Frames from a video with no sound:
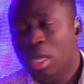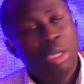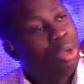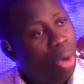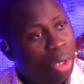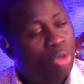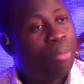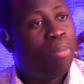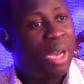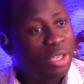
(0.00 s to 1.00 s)
God
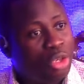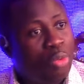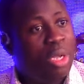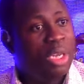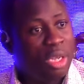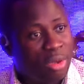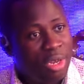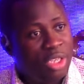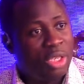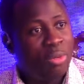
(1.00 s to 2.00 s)
bless you and
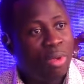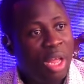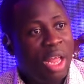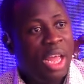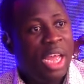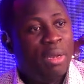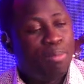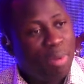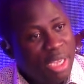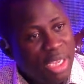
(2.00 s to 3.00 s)
increase you. And
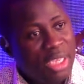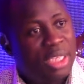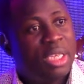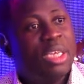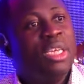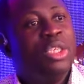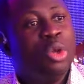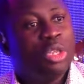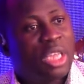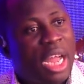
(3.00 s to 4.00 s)
please,
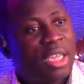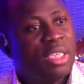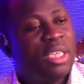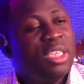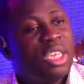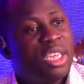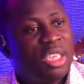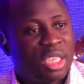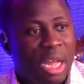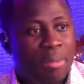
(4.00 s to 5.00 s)
your tax season
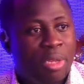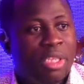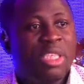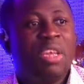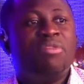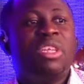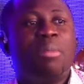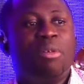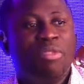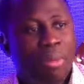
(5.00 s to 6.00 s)
is coming. Save
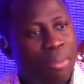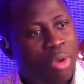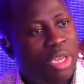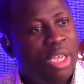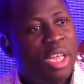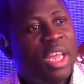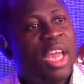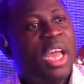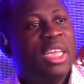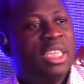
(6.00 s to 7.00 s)
some of the money
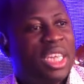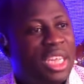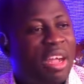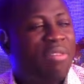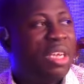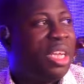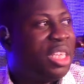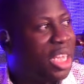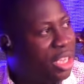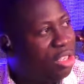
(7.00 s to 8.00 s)
and think about the
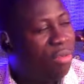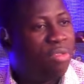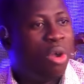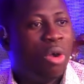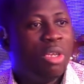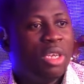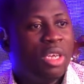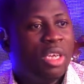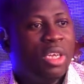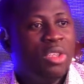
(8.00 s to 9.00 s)
things of God.
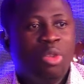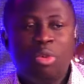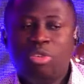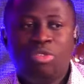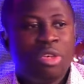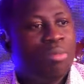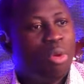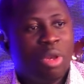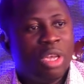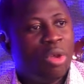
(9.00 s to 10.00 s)
Amen. Don't dream
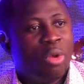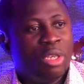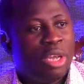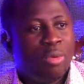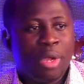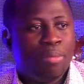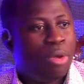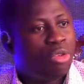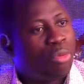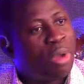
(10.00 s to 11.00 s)
only on the red
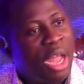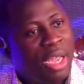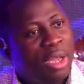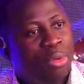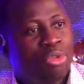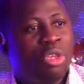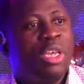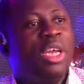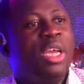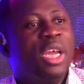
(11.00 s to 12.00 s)
bottom high heels
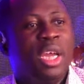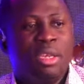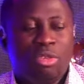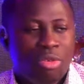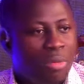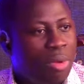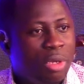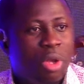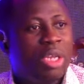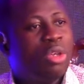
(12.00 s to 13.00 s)
and dream
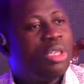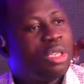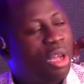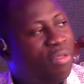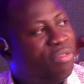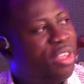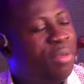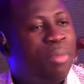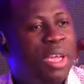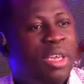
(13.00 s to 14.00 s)
on other stuff.
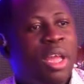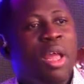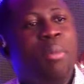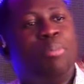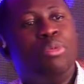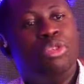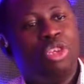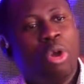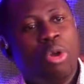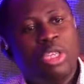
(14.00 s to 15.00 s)
Amen. Put
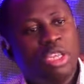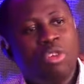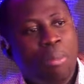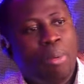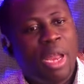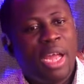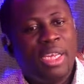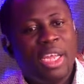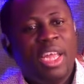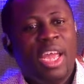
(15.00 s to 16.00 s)
God in your plan
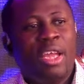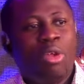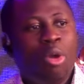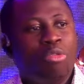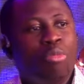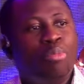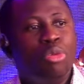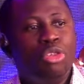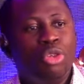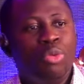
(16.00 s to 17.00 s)
and God will
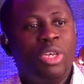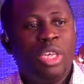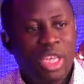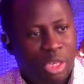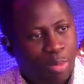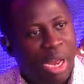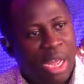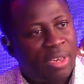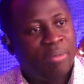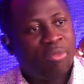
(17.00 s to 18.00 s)
put you in his
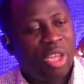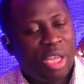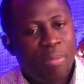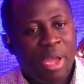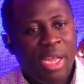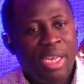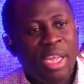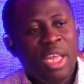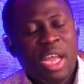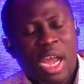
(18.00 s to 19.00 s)
plan. Amen.
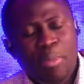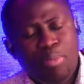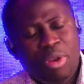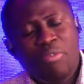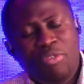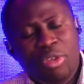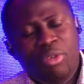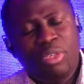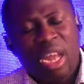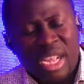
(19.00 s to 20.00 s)
I pray for
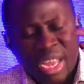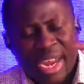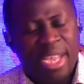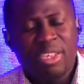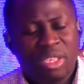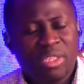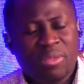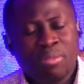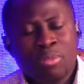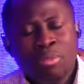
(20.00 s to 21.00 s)
you that grace
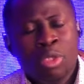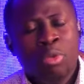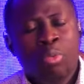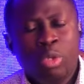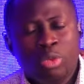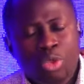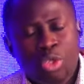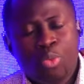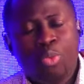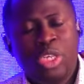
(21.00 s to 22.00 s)
would
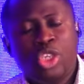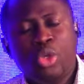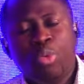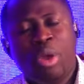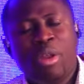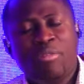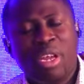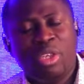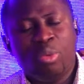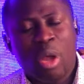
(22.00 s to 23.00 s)
reach you wherever
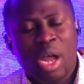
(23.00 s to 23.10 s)
you are.